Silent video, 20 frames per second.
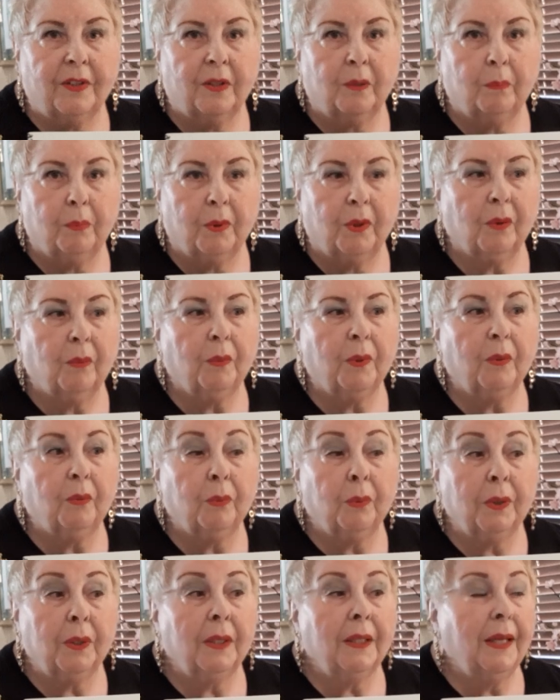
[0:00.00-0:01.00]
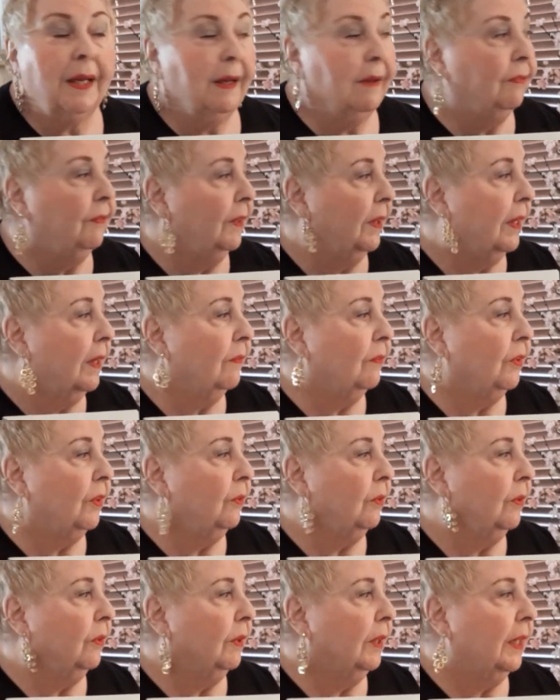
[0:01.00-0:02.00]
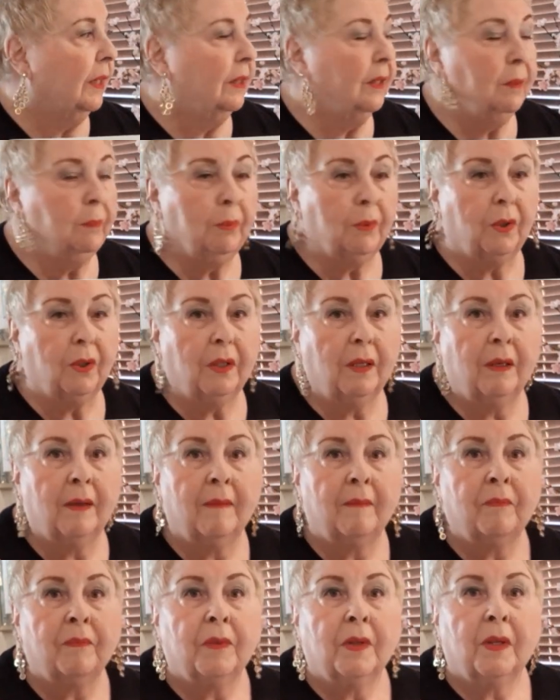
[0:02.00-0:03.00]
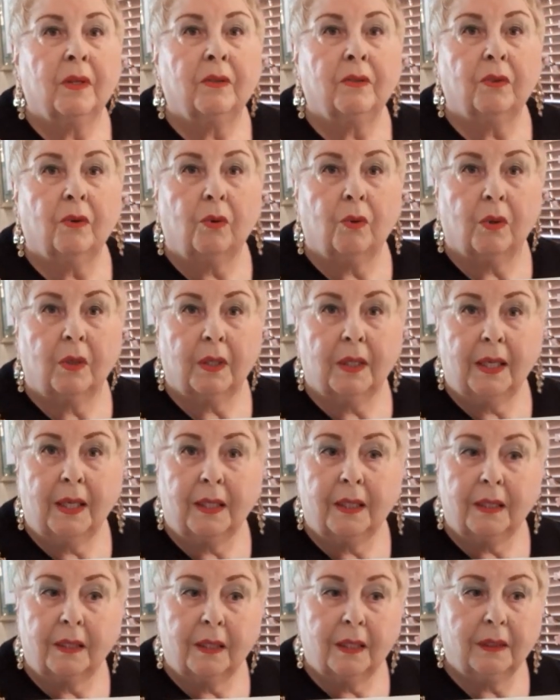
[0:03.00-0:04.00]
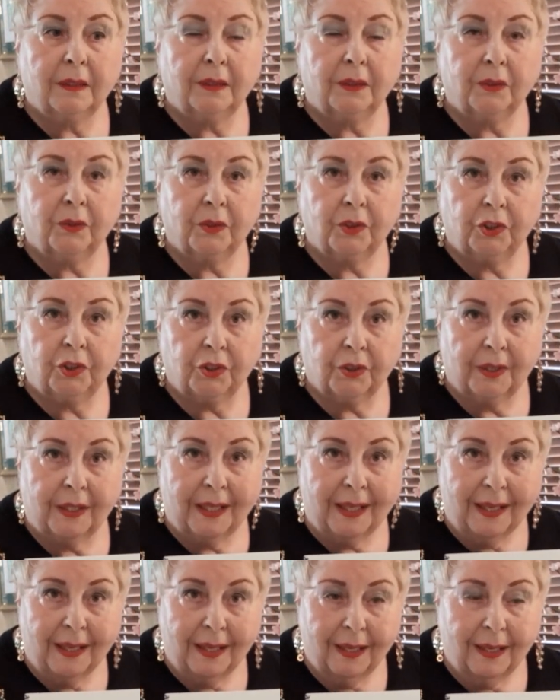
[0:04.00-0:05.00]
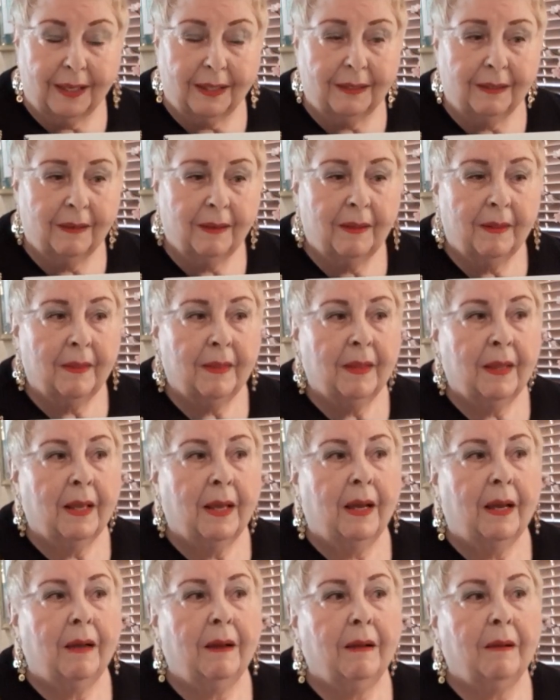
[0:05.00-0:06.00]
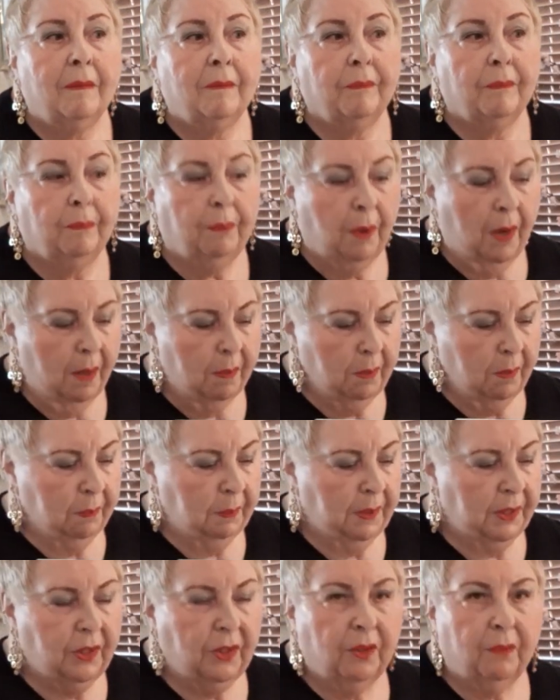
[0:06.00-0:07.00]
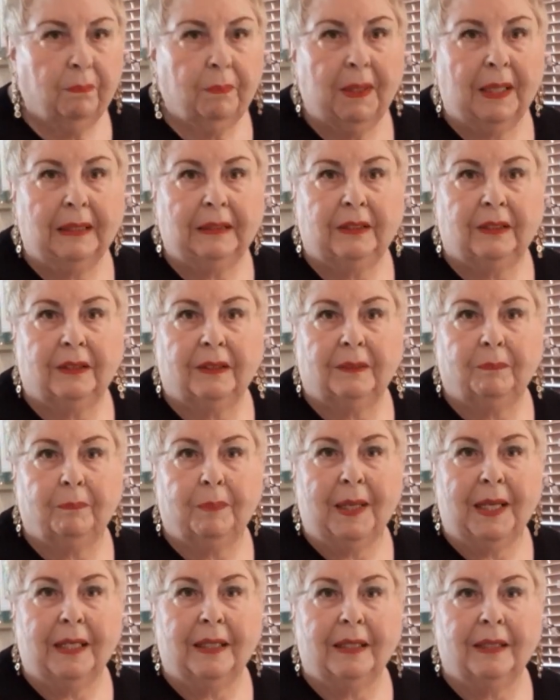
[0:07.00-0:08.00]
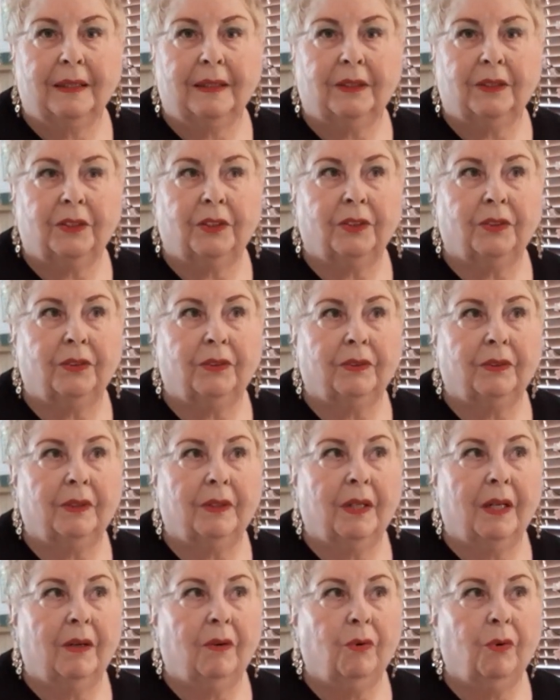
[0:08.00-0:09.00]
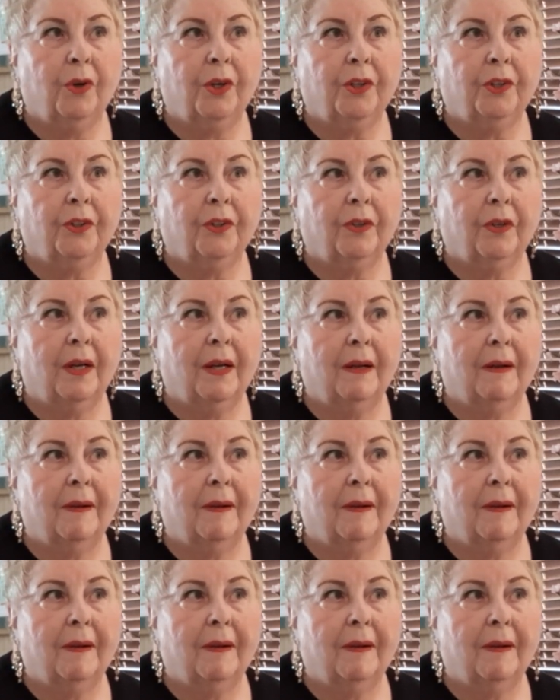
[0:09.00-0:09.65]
the book. We really have to have you get the book. So get it as soon as you can. Probably your best bet is to order